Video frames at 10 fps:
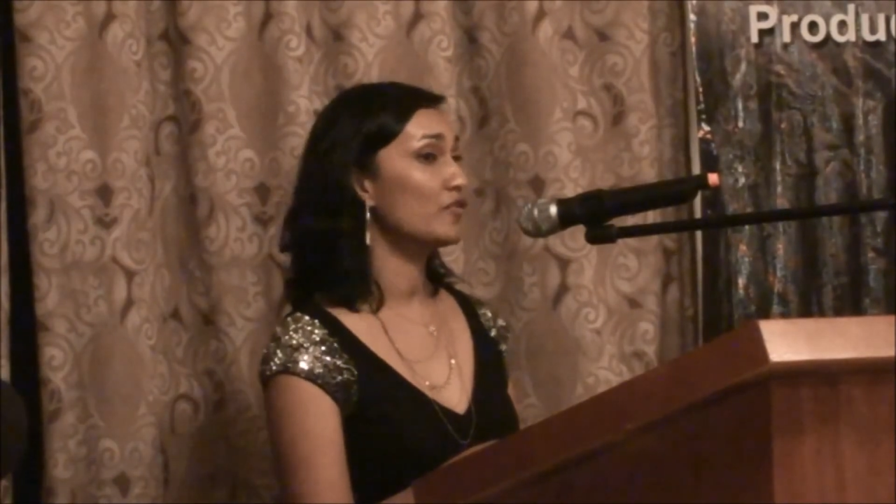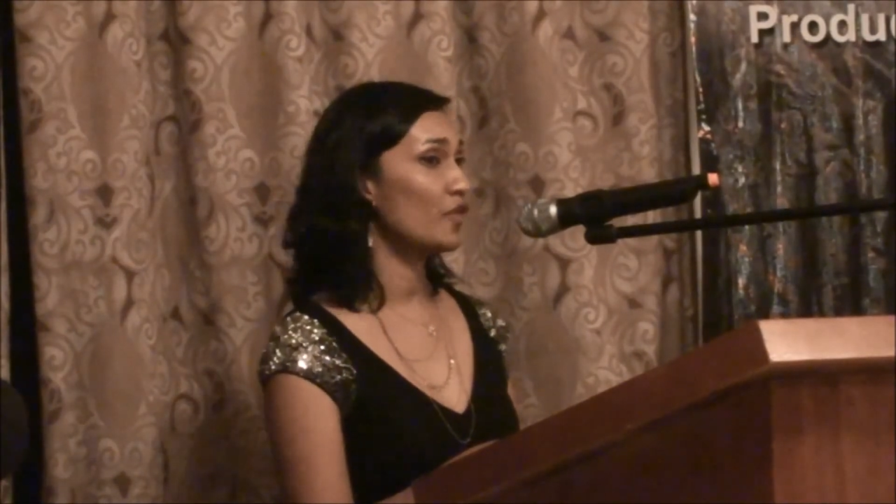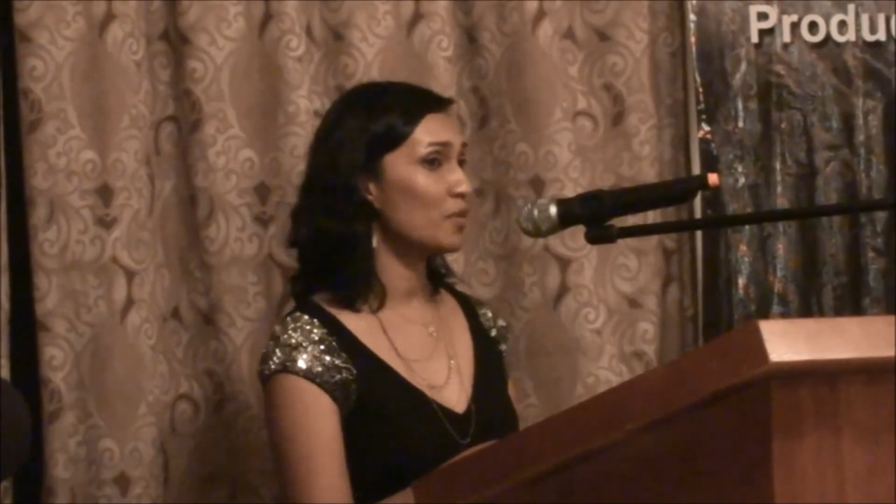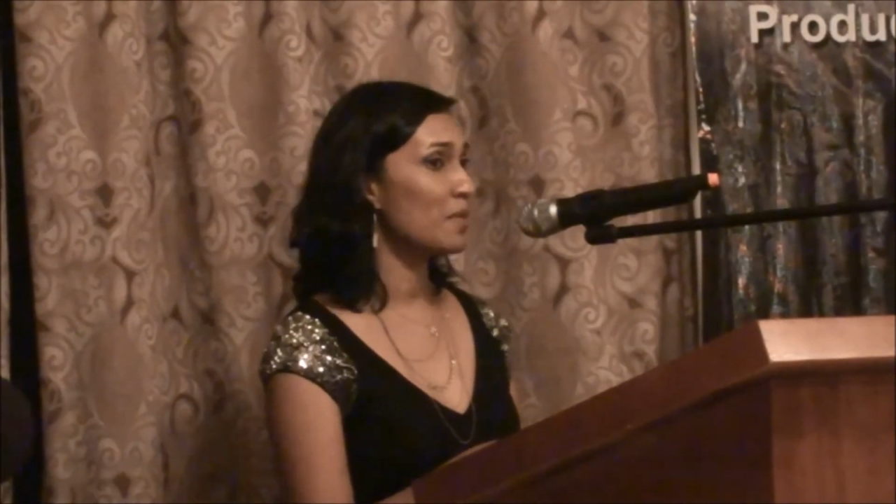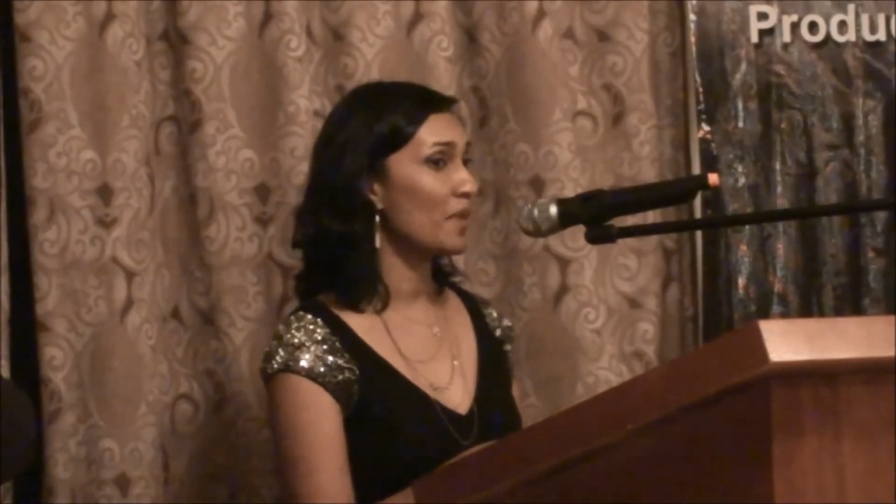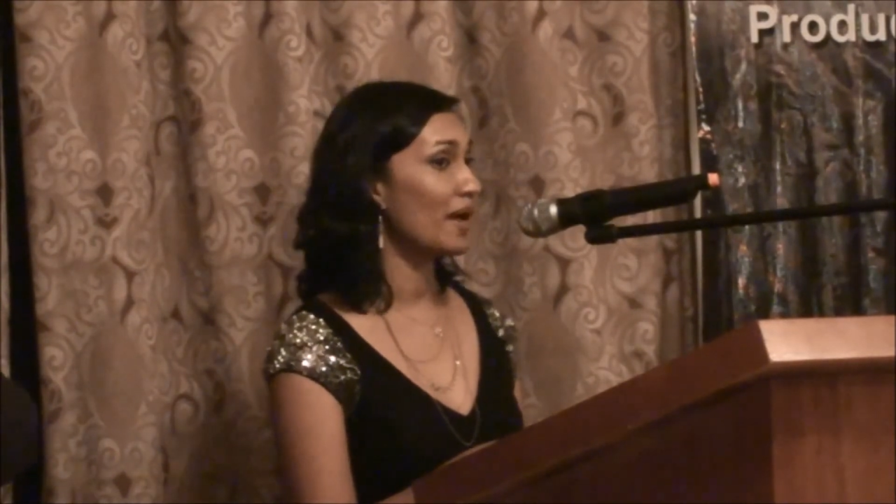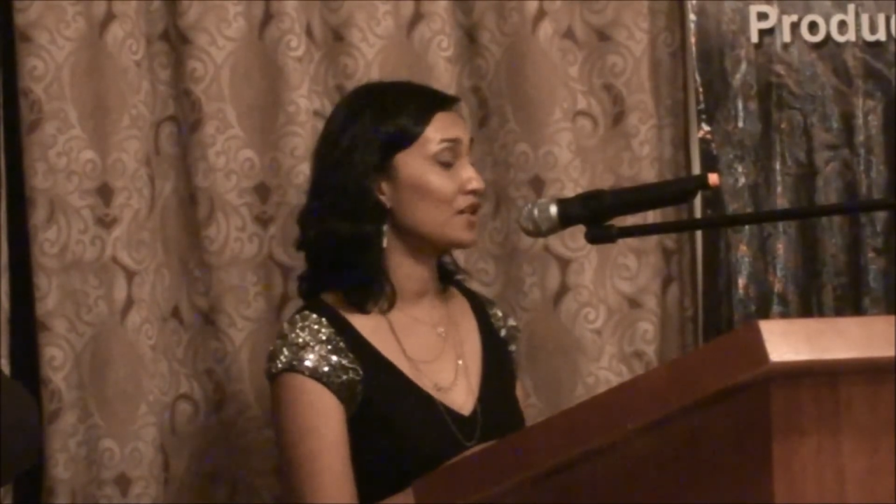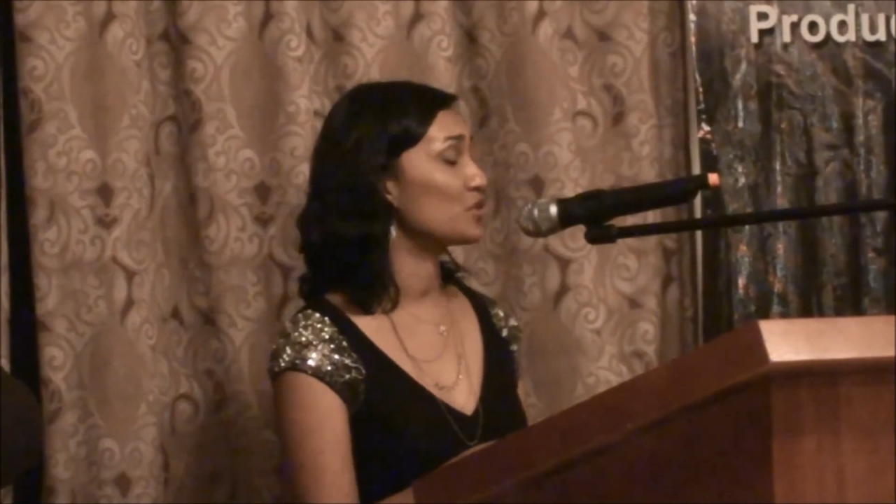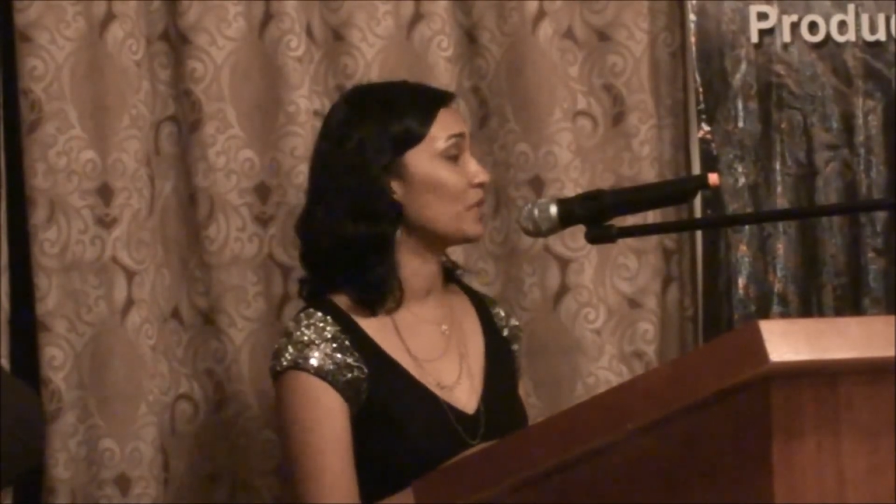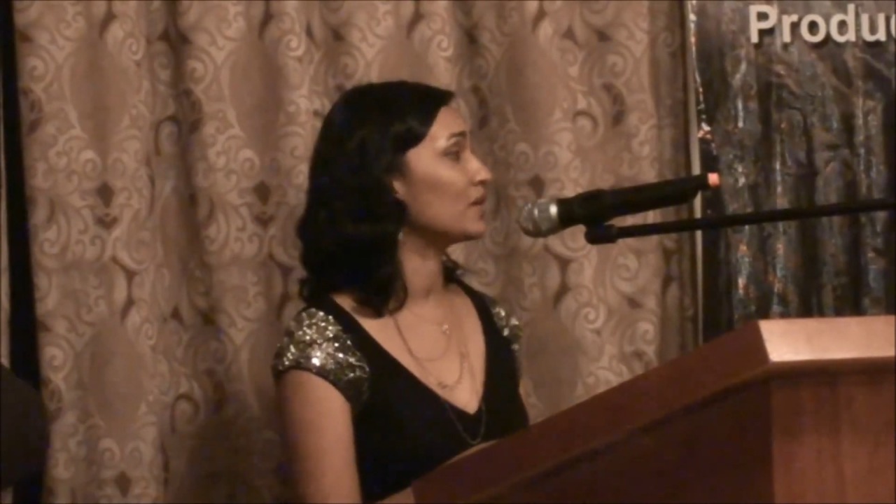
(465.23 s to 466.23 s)
from the
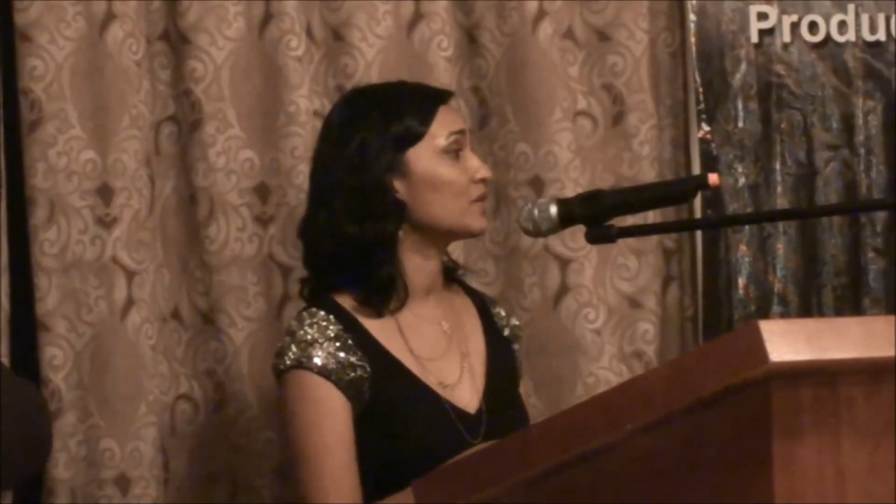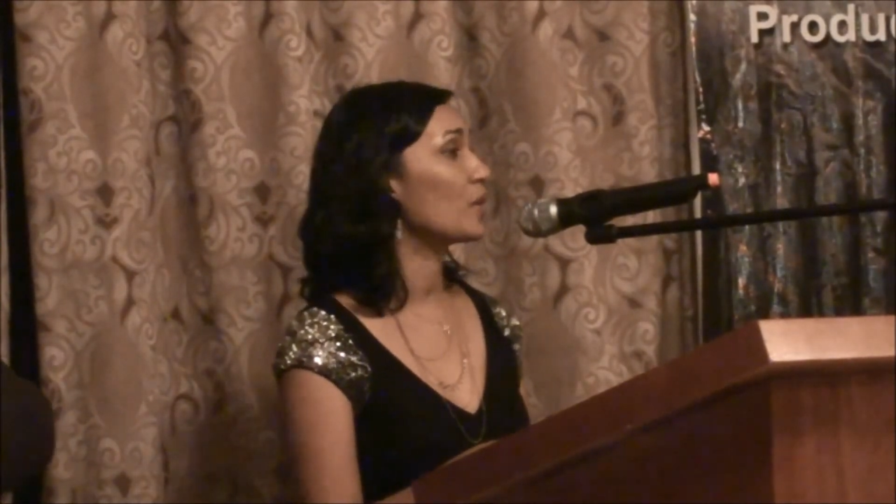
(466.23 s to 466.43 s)
management,